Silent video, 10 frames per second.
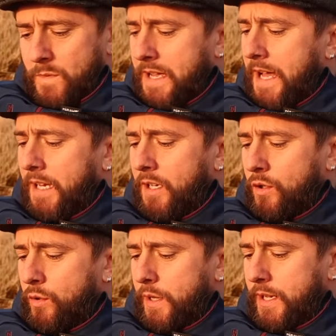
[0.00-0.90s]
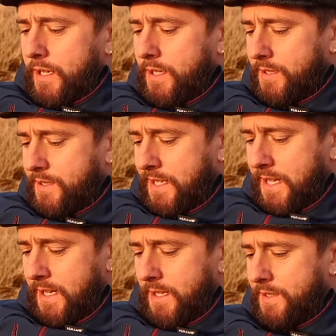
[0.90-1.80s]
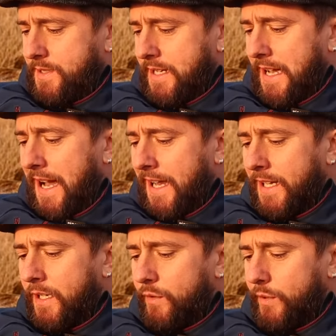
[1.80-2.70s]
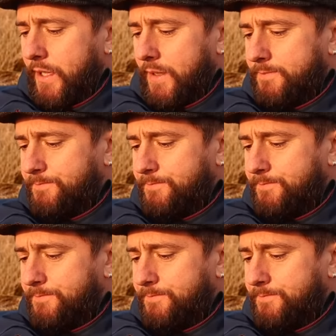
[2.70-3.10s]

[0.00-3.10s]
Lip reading: Hallelujah, sing it, sing hallelujah.